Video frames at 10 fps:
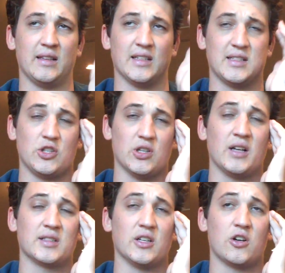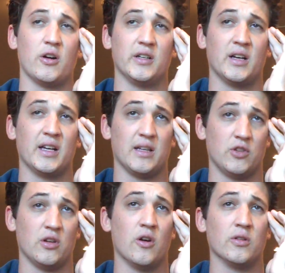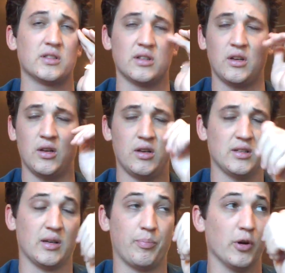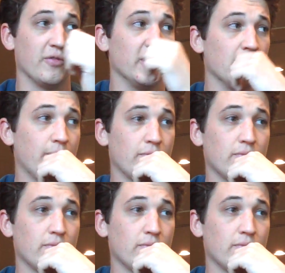They said John's gonna call you tonight and give you notes. Like, perfect.